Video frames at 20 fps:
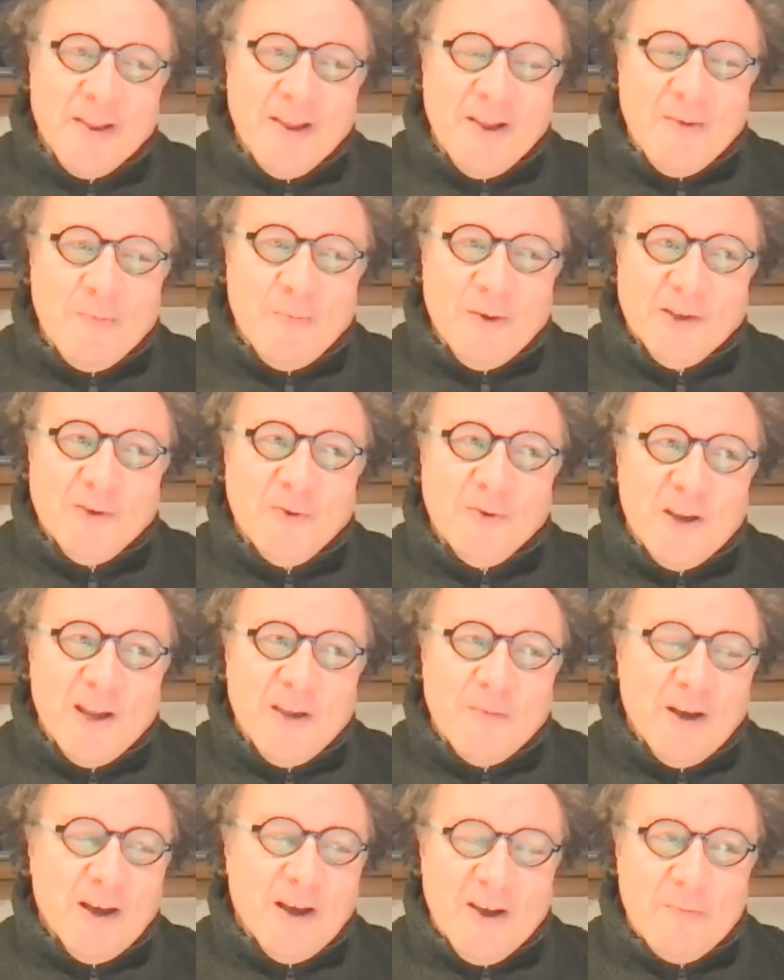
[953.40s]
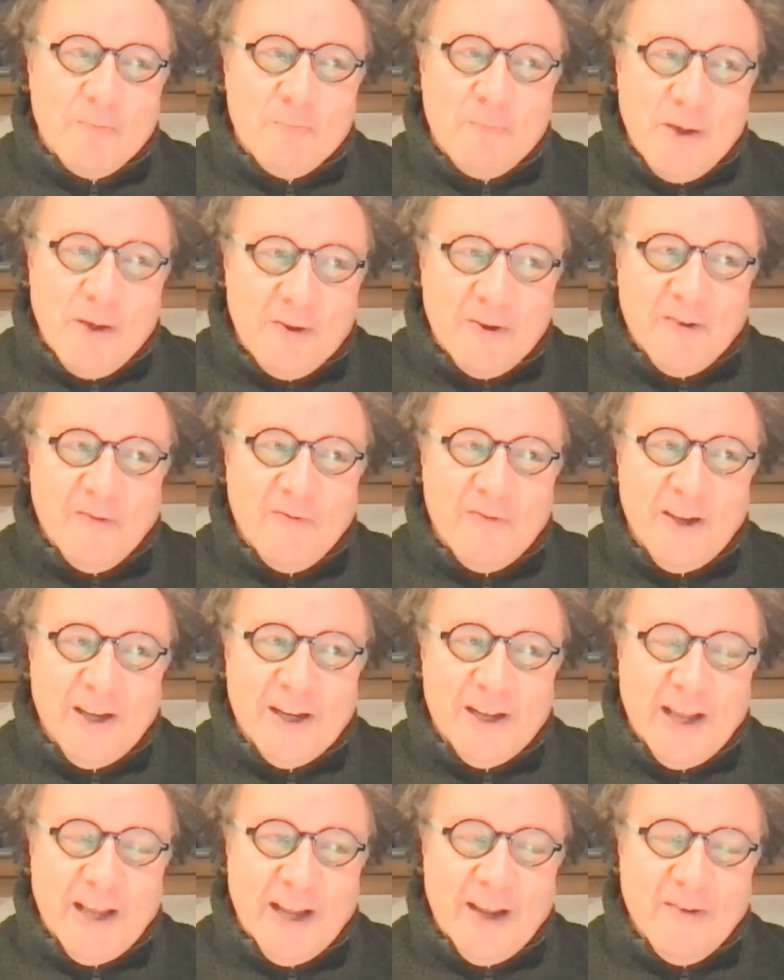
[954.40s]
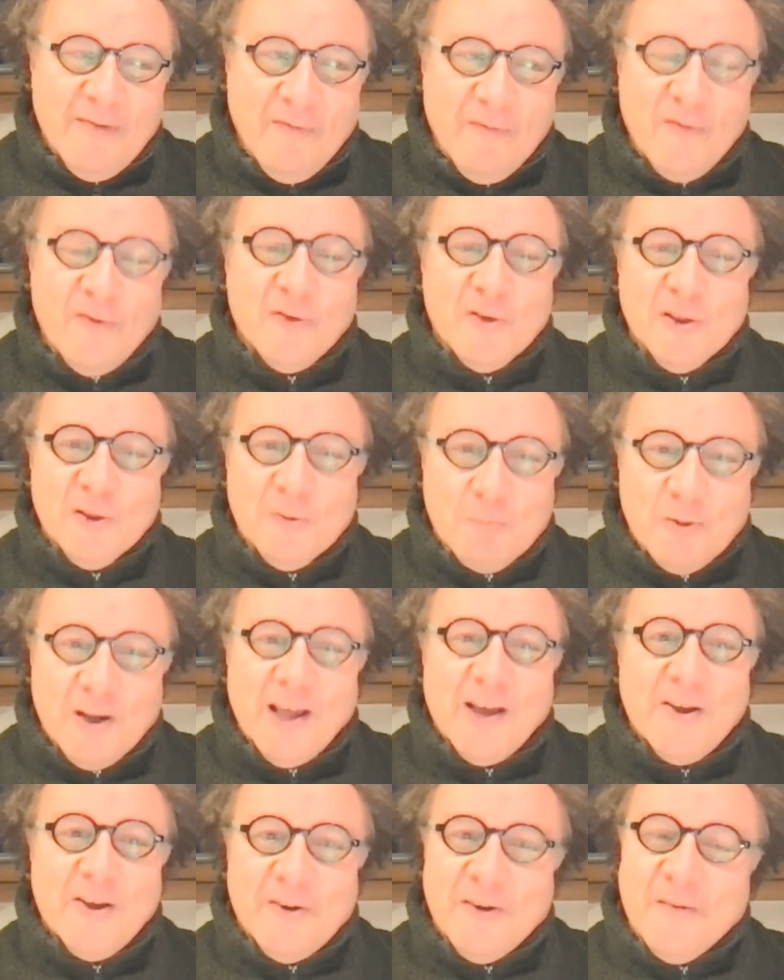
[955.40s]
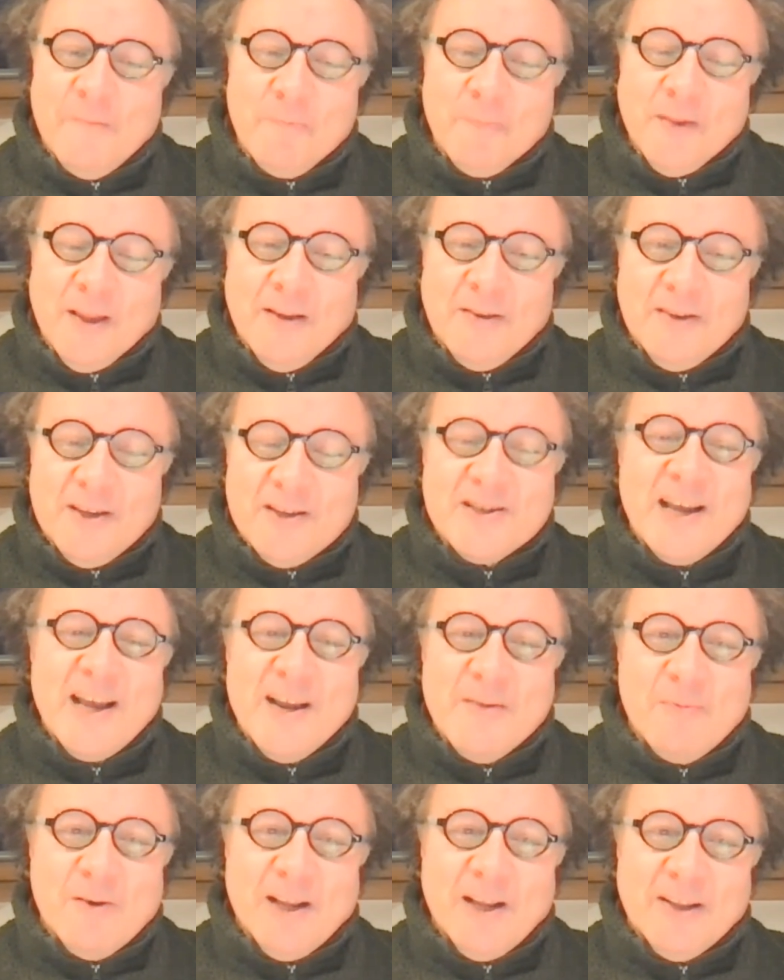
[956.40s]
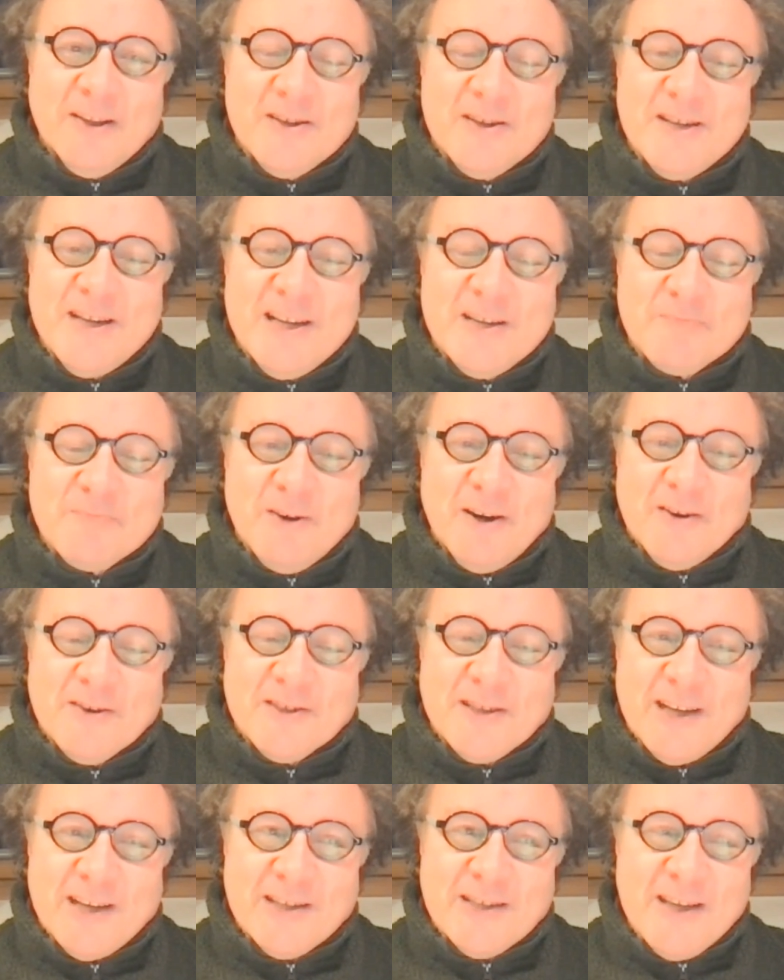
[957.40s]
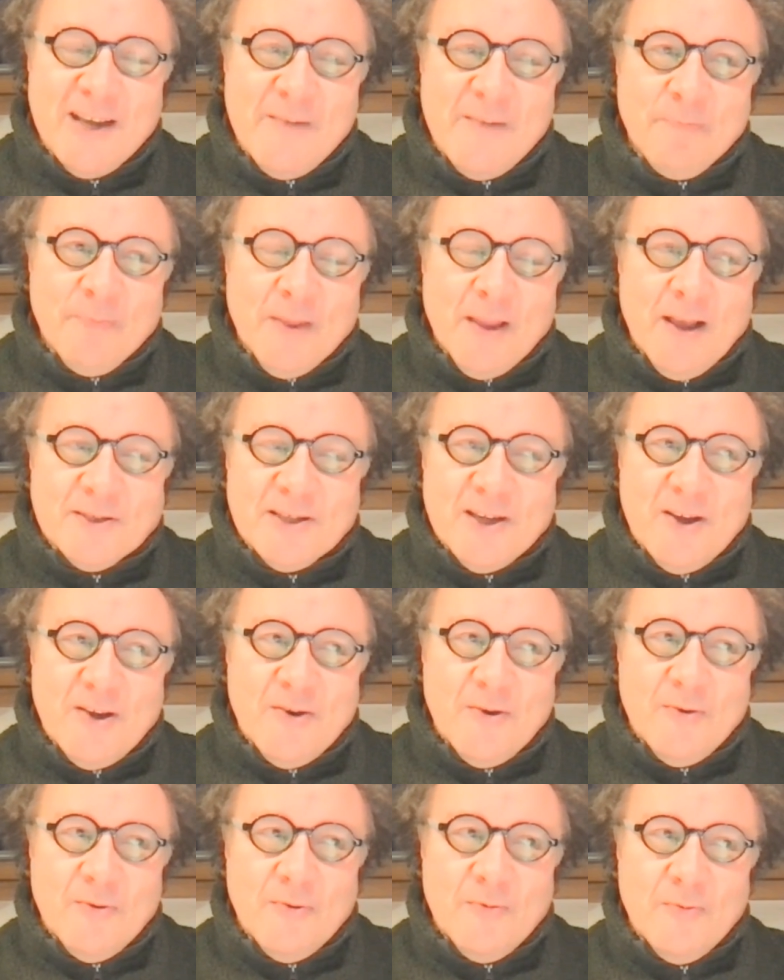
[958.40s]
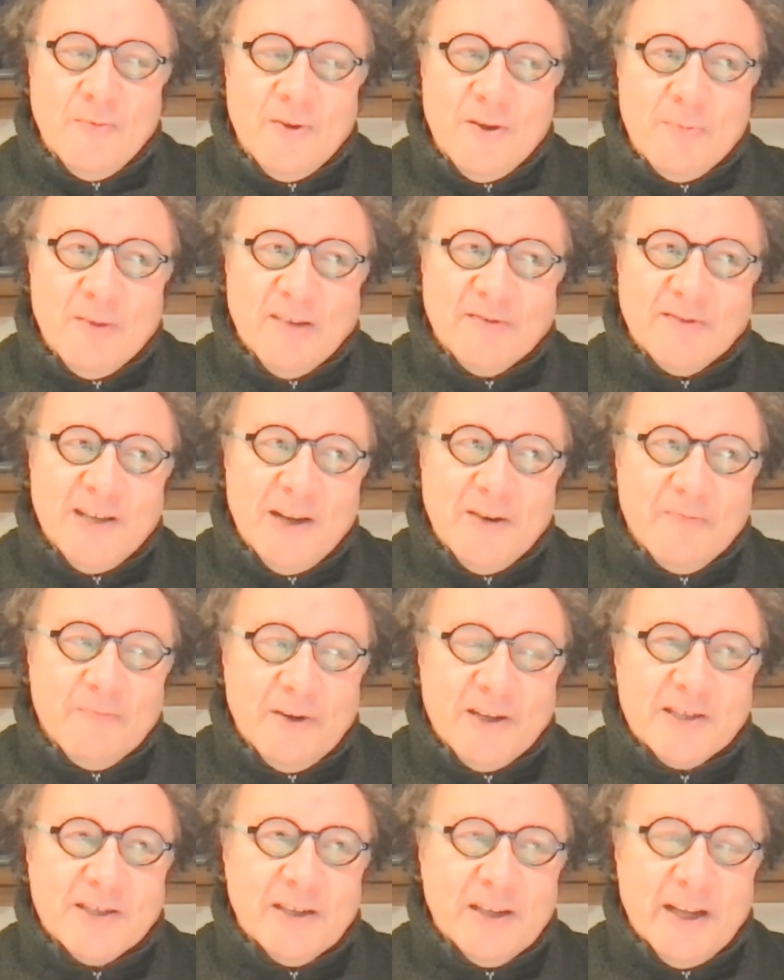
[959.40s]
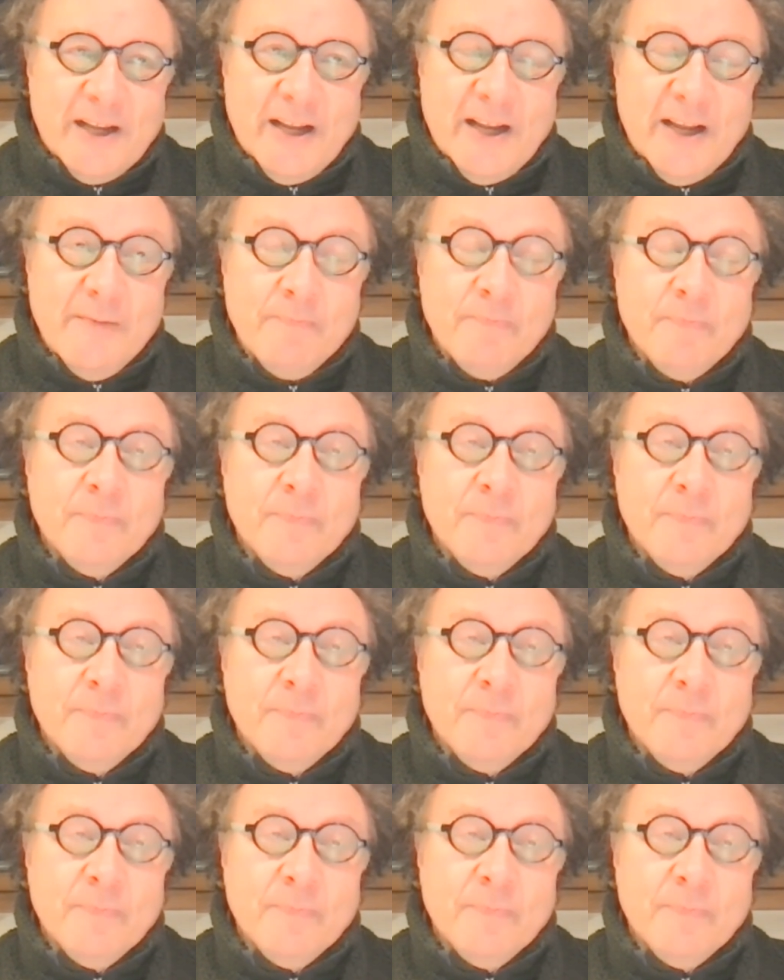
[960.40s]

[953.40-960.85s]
We're talking about a bona fide, full-blown disabling disease process. So we've seen recently